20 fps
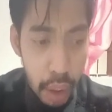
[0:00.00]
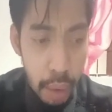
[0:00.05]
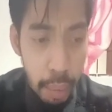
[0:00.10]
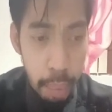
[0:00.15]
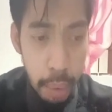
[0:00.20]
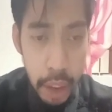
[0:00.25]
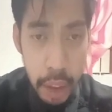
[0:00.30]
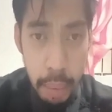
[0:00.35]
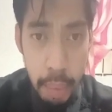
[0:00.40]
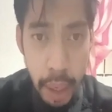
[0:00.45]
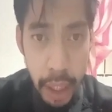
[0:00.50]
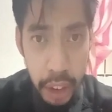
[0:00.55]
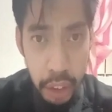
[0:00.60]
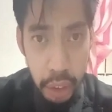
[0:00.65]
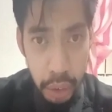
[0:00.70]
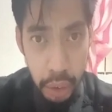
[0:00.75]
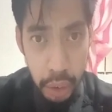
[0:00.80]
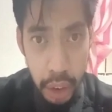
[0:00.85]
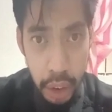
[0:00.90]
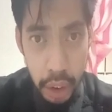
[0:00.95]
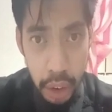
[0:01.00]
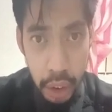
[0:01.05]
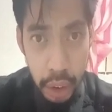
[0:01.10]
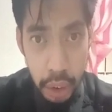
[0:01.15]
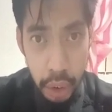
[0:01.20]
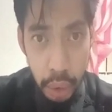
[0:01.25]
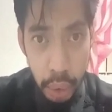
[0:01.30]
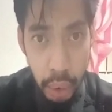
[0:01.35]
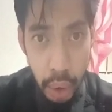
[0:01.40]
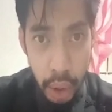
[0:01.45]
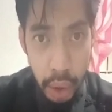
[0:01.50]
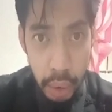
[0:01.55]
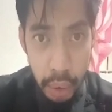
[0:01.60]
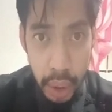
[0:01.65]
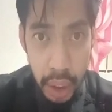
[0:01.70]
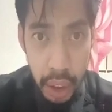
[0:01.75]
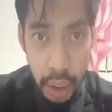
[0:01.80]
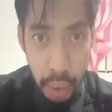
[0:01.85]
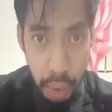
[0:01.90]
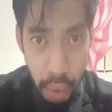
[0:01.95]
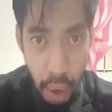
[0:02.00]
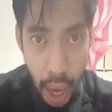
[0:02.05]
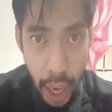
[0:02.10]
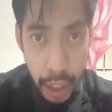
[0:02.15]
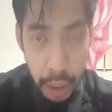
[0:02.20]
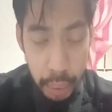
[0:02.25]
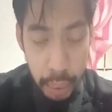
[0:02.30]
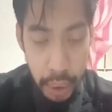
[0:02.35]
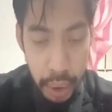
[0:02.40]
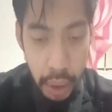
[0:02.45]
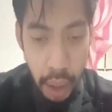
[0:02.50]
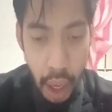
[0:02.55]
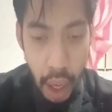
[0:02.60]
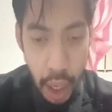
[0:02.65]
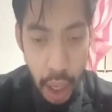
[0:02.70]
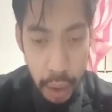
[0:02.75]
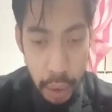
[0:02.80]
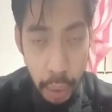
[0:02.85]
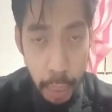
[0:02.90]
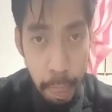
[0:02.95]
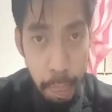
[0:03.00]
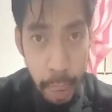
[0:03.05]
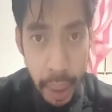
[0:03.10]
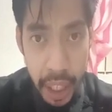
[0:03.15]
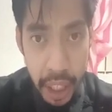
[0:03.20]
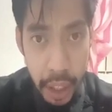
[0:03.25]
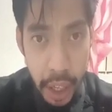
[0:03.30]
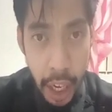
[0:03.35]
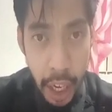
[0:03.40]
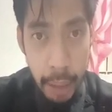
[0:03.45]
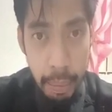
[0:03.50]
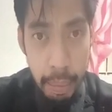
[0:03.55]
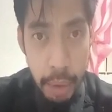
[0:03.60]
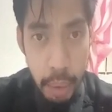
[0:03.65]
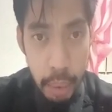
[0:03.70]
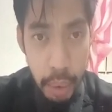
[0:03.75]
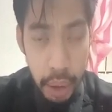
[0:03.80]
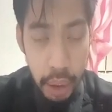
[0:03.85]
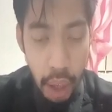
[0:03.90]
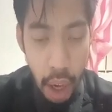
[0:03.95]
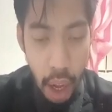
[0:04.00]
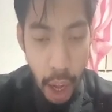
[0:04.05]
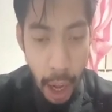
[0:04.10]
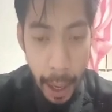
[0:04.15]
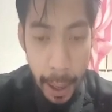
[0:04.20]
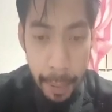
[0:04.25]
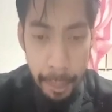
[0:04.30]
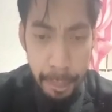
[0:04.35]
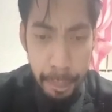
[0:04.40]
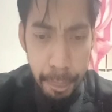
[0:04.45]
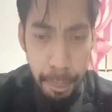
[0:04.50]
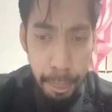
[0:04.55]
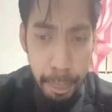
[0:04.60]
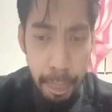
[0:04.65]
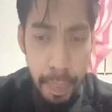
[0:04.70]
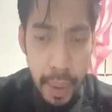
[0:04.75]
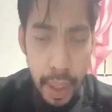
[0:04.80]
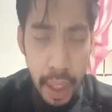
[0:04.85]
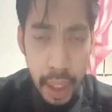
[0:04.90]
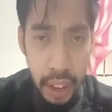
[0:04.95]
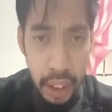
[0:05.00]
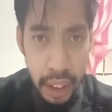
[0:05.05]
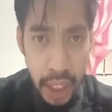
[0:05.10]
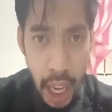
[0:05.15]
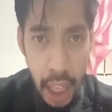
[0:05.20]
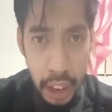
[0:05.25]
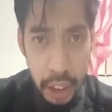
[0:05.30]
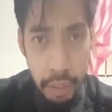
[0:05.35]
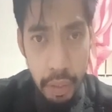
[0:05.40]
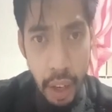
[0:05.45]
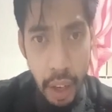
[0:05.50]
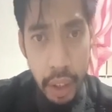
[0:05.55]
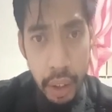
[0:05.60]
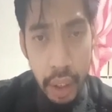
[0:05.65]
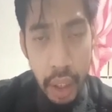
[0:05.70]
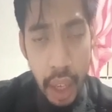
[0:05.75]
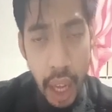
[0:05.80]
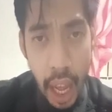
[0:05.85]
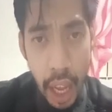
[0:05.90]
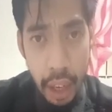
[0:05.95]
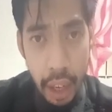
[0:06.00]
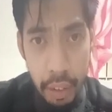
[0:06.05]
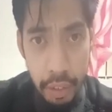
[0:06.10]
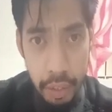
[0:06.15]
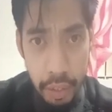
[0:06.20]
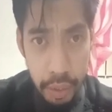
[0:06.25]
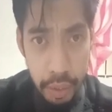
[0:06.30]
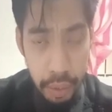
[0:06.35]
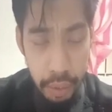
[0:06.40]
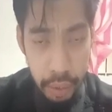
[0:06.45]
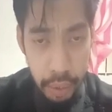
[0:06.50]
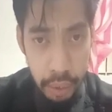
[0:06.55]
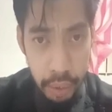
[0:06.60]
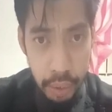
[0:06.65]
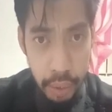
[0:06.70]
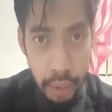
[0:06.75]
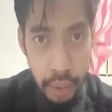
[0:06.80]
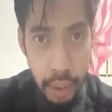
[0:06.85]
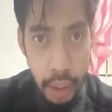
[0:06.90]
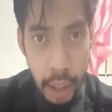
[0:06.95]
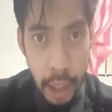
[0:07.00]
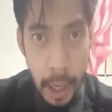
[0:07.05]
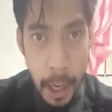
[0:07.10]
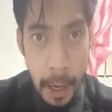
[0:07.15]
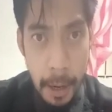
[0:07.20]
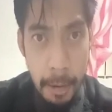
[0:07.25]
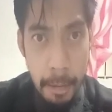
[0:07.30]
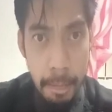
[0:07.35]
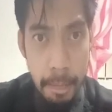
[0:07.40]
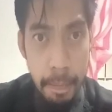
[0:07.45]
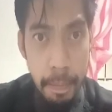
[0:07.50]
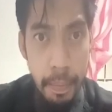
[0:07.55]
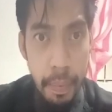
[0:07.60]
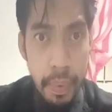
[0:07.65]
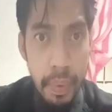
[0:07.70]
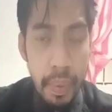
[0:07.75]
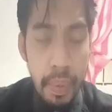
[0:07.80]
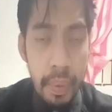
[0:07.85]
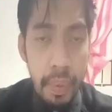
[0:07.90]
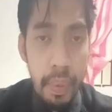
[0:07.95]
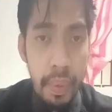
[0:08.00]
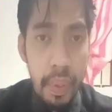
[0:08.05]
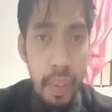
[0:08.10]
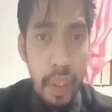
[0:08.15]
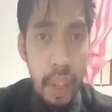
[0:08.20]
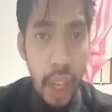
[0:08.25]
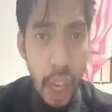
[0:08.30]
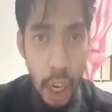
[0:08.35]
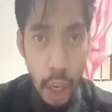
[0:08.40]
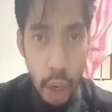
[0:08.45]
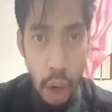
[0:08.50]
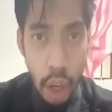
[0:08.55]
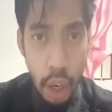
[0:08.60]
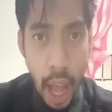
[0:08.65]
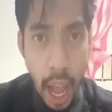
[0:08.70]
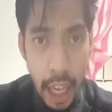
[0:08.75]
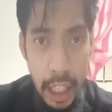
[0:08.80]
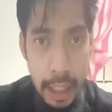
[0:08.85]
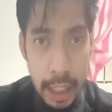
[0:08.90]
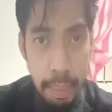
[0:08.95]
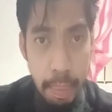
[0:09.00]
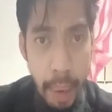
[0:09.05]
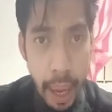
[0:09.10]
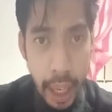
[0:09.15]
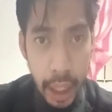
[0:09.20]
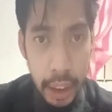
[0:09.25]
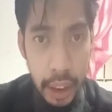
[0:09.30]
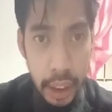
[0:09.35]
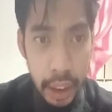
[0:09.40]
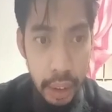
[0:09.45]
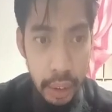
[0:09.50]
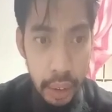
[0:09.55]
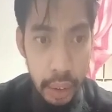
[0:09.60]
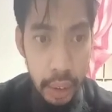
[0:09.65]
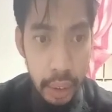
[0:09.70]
please make sure that you are really right with God. Don't play games with God. Sanctify your life um, in all aspects.